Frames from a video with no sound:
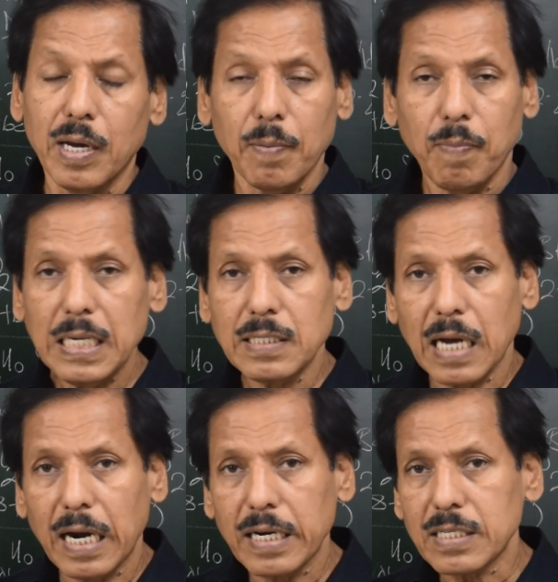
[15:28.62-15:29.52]
Please
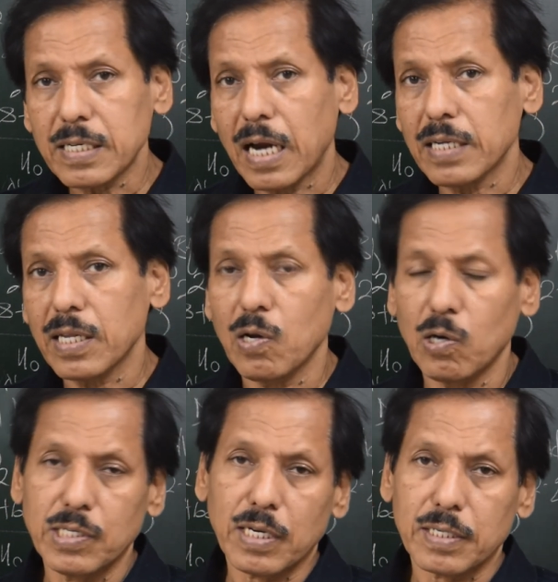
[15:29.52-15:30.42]
understand the
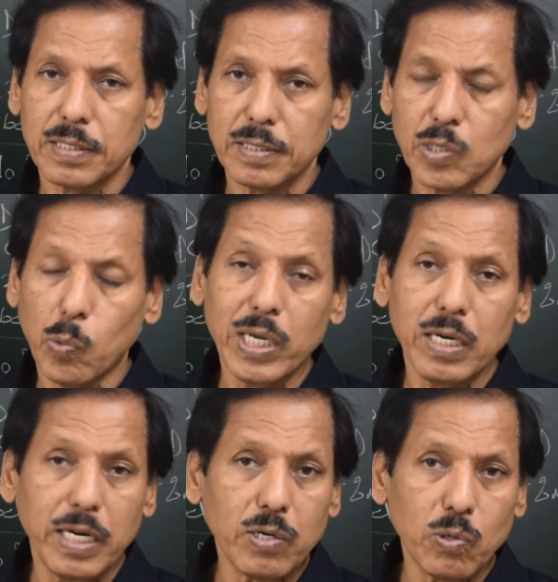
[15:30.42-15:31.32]
logic. We
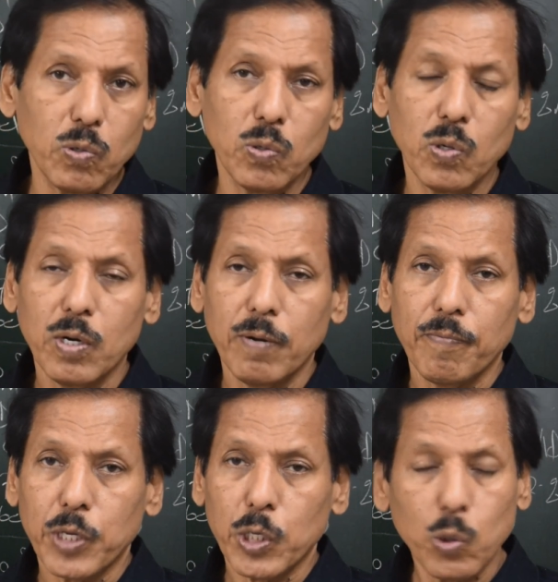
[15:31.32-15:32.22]
need to
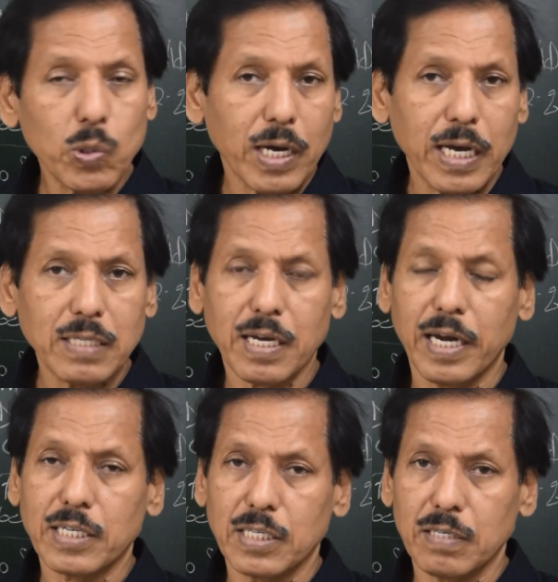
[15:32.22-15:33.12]
do the gauge
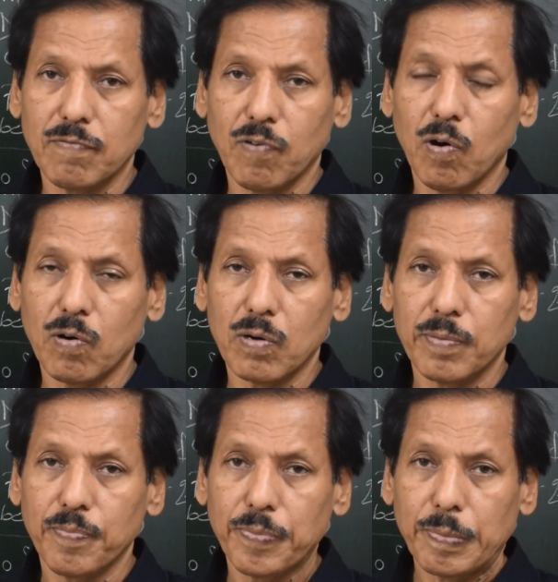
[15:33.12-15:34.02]
correction for
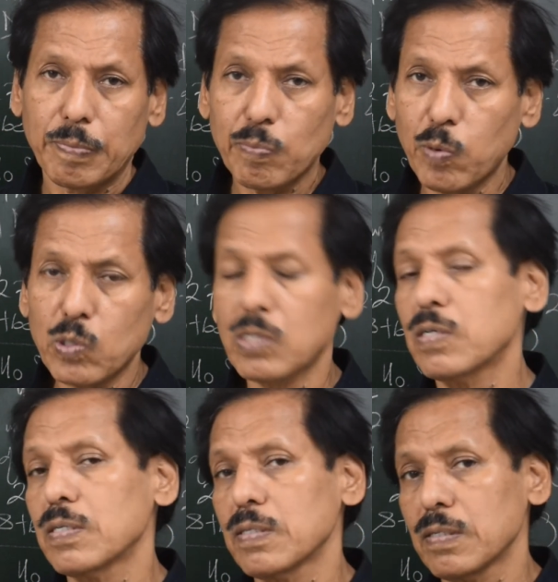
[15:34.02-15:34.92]
both
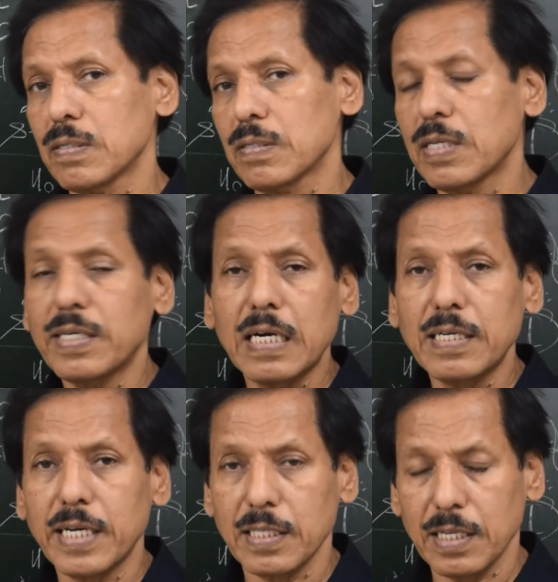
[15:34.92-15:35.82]
the
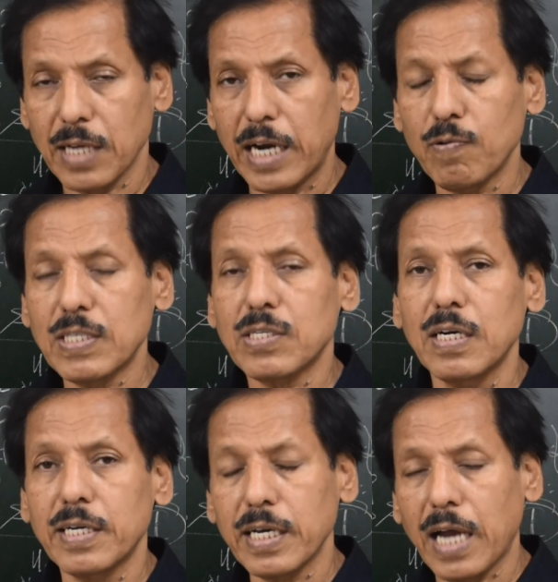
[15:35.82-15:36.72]
tilting, the sideways
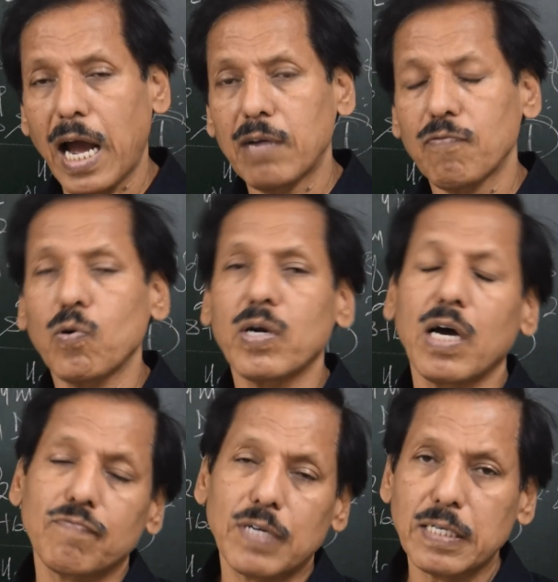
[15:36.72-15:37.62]
tilting and
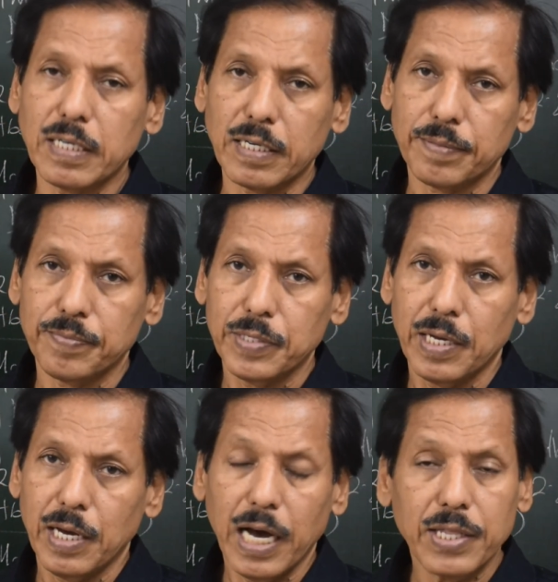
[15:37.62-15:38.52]
4.5 tilting,
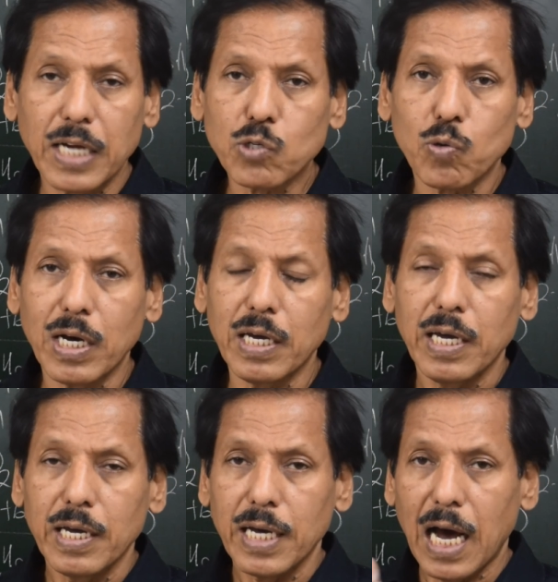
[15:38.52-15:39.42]
and that's why
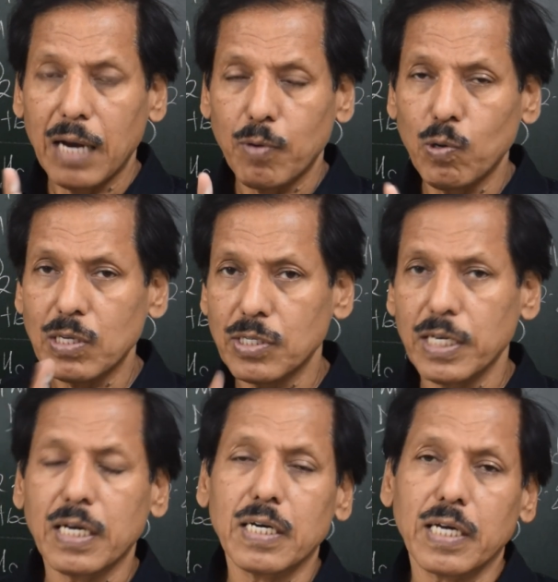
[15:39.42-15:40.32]
I'm doing
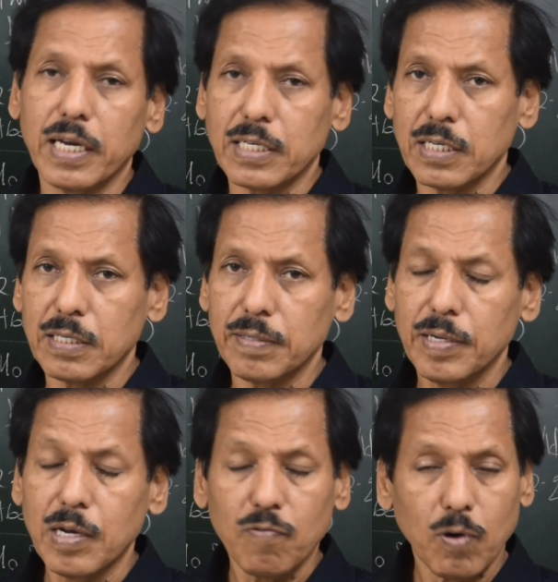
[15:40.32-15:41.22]
secant correction
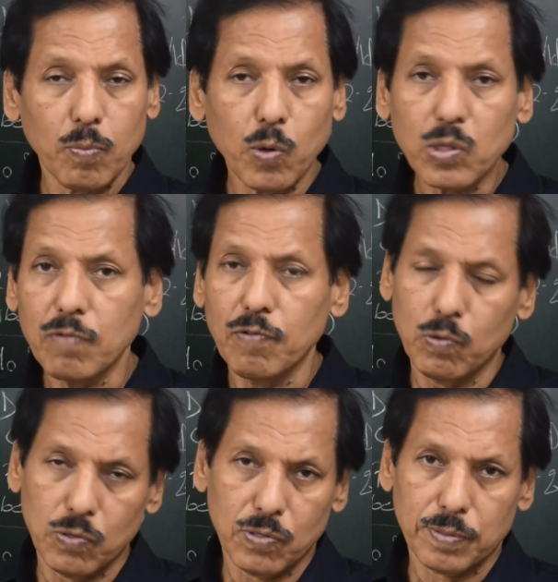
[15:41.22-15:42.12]
for both the
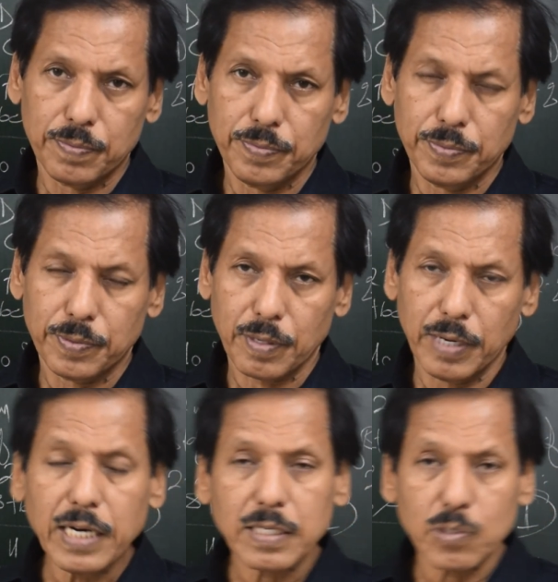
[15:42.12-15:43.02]
views,
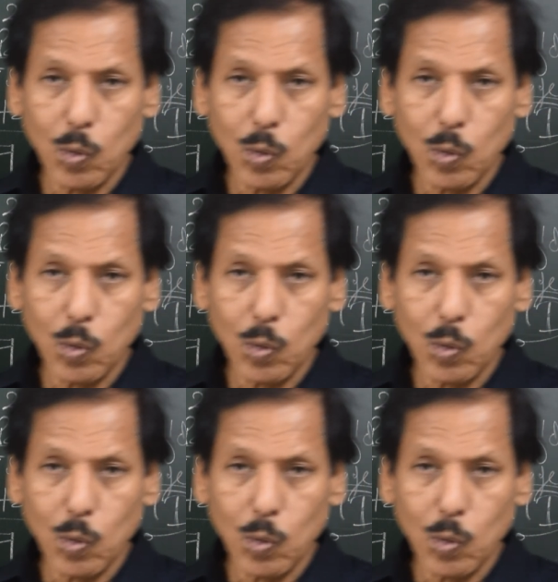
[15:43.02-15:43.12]
right?